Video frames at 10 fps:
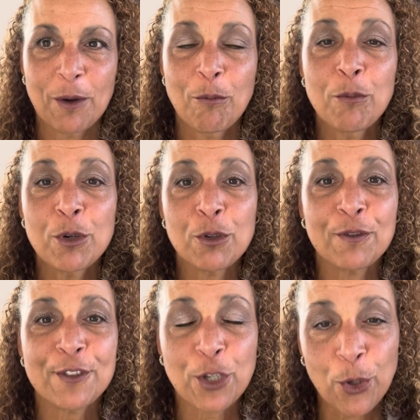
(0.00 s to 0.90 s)

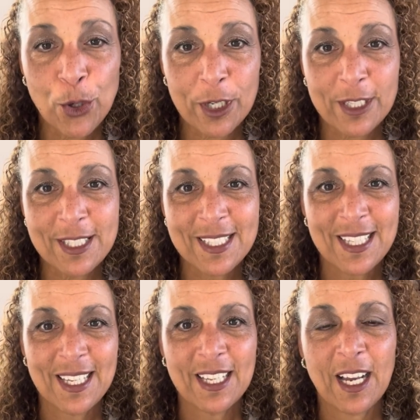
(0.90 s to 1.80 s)
move towards
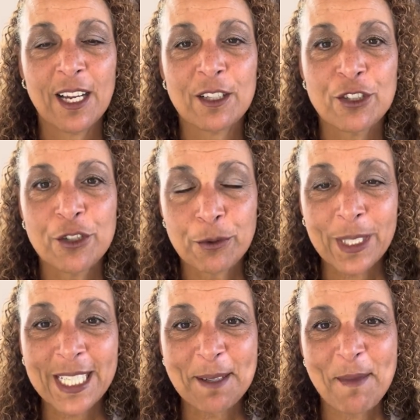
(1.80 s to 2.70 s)
a
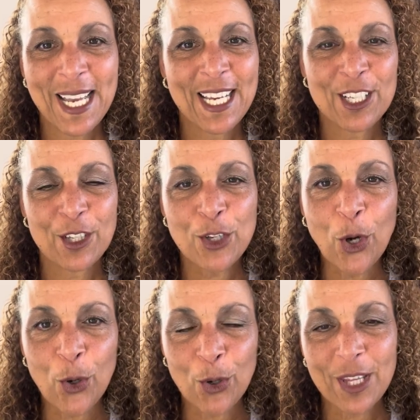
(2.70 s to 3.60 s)
dream and a
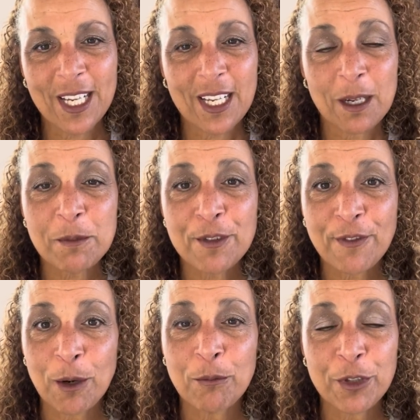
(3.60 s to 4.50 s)
goal that comes
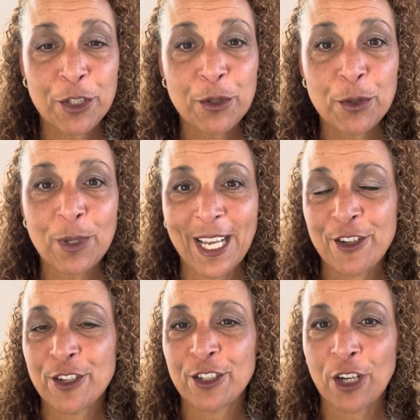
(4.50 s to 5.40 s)
from you and
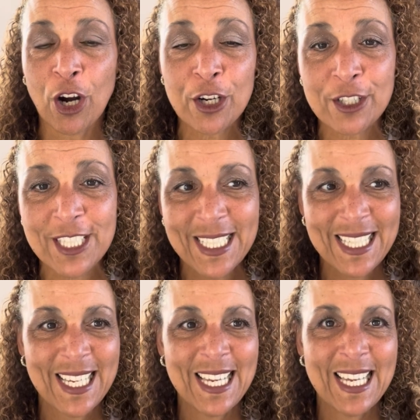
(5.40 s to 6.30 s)
your heart,
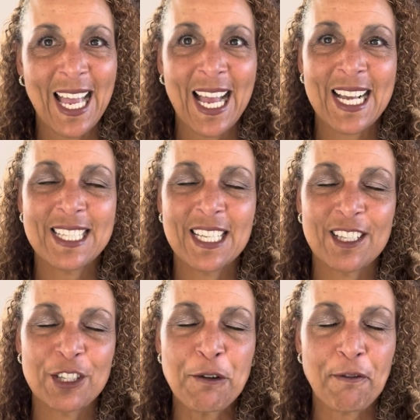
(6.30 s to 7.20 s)
and
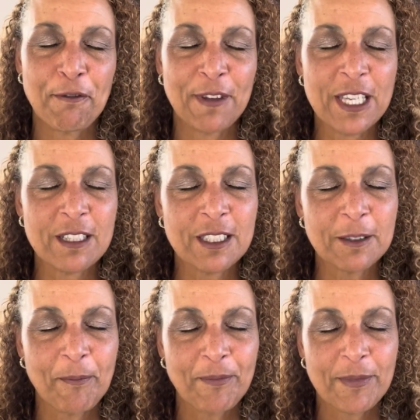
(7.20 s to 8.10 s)
you
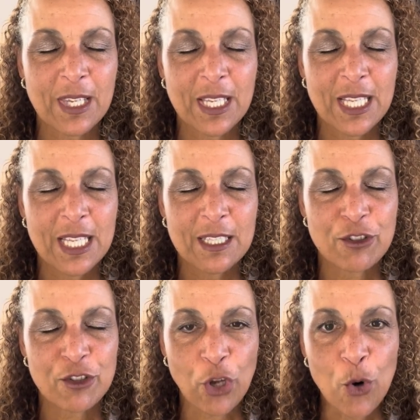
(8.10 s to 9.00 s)
feel
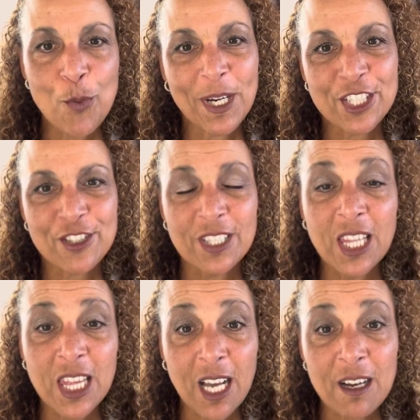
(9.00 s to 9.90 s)
so much
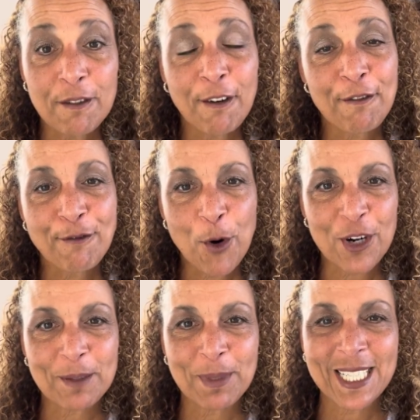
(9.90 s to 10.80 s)
love for
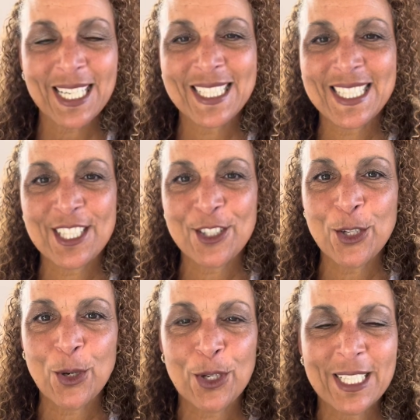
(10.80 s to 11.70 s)
it because it's
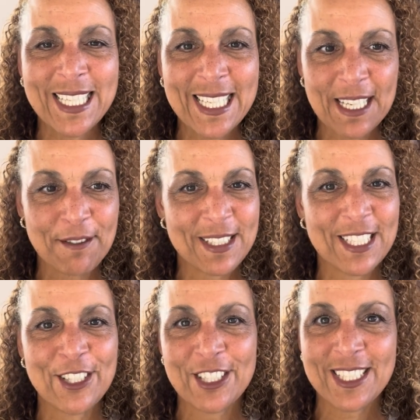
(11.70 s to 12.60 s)
your gifts
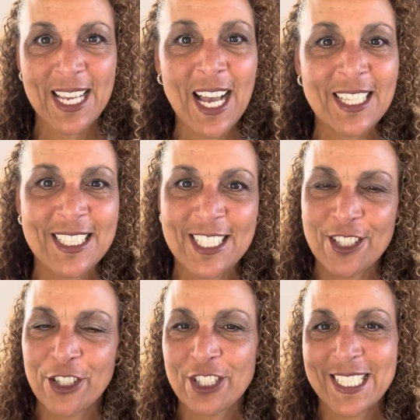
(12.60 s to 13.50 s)
and your talents and
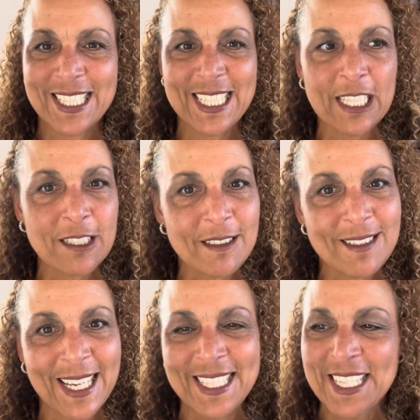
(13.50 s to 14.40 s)
your skills
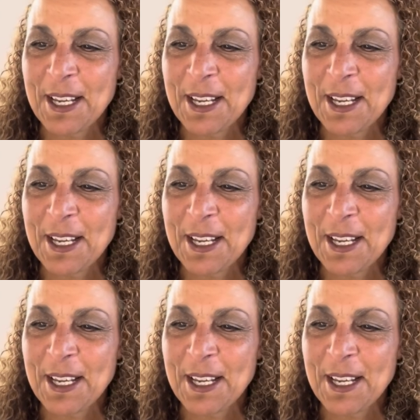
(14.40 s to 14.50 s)
and